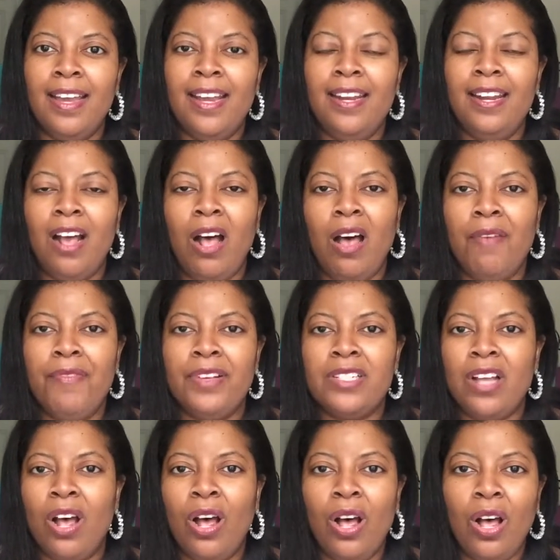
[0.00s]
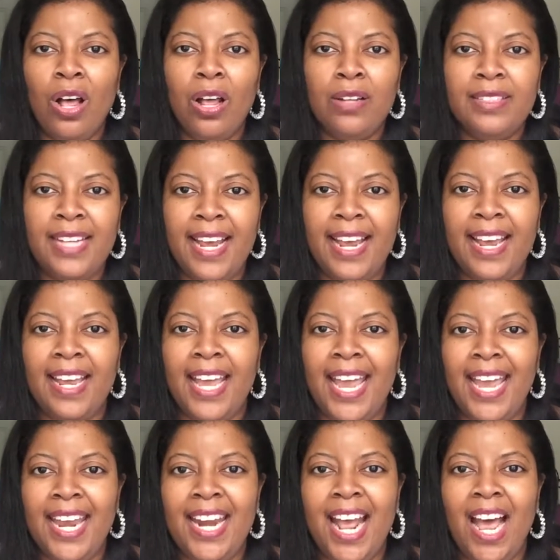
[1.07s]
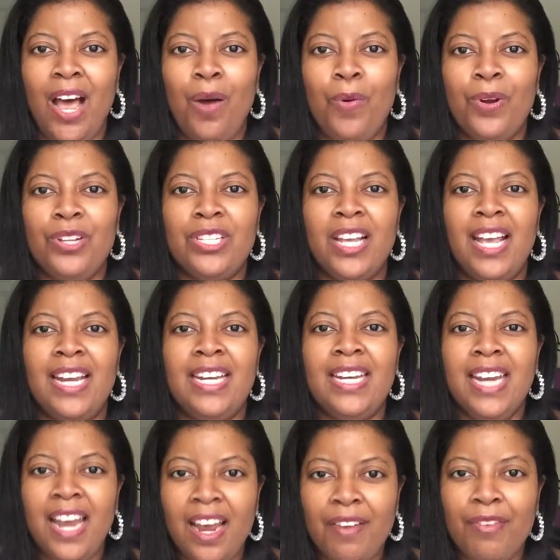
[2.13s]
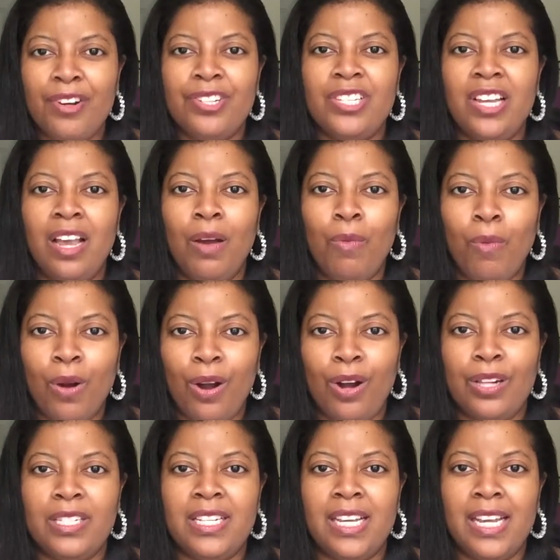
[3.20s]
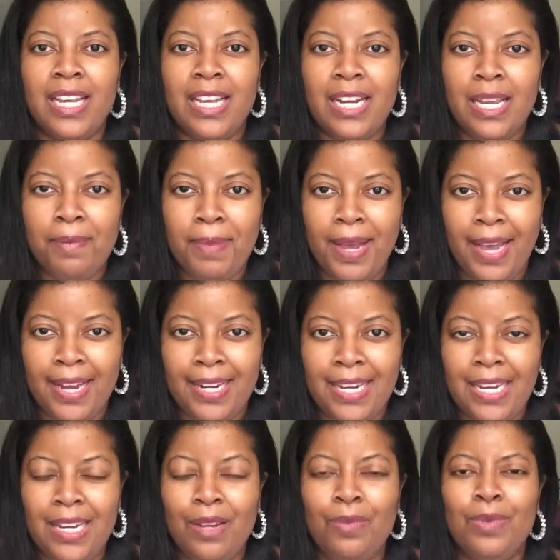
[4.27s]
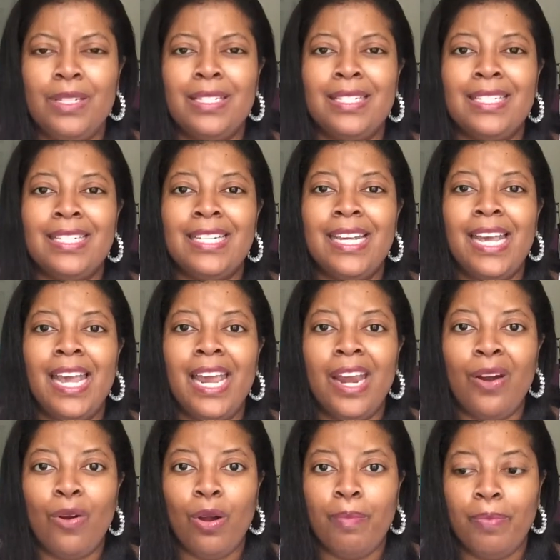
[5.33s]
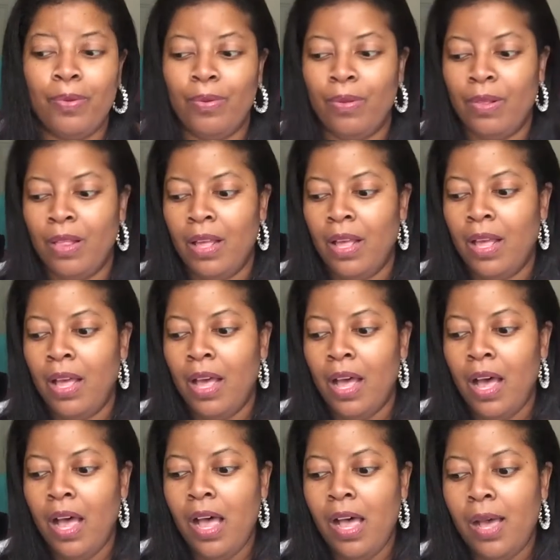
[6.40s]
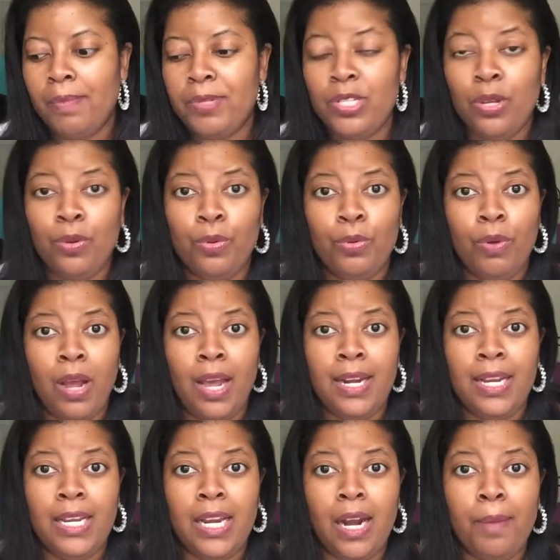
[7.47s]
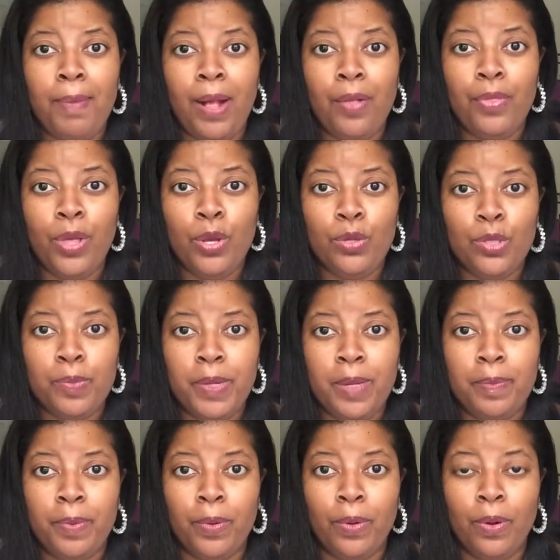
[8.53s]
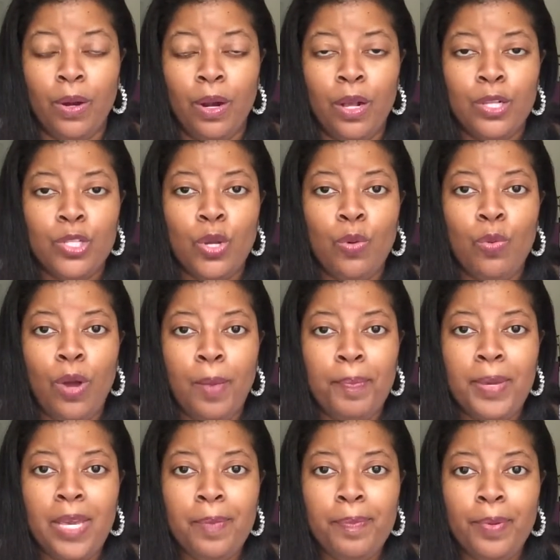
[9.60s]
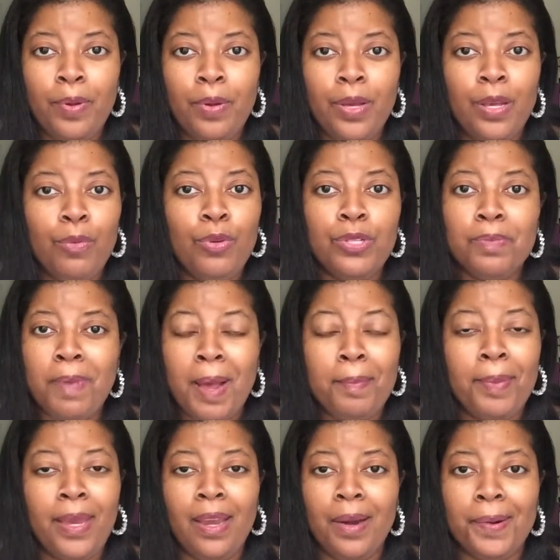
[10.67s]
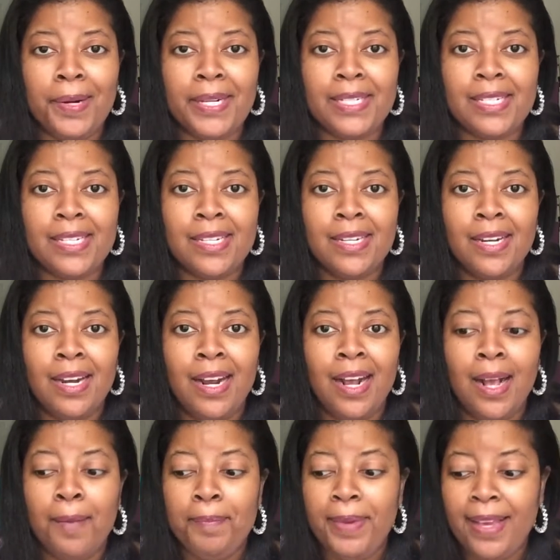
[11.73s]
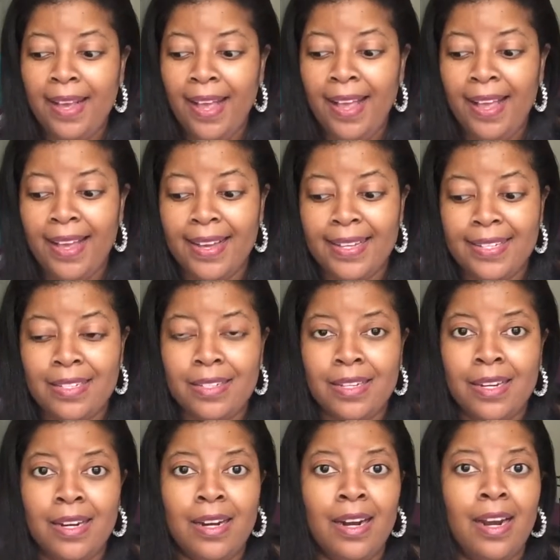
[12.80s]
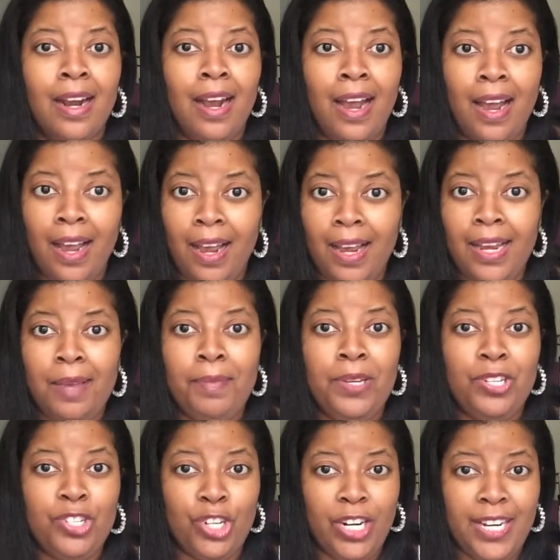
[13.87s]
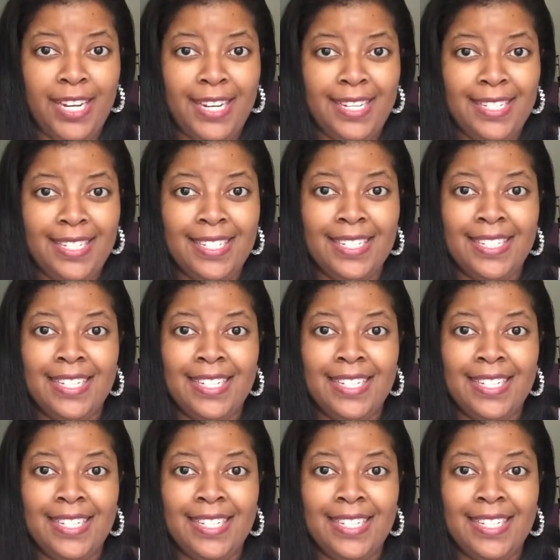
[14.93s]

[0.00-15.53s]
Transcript: in the office all day, 8 hours, and never say a word to anybody. It was terrible. So I didn't care about those people. So what people? It was my parents, because I had been trained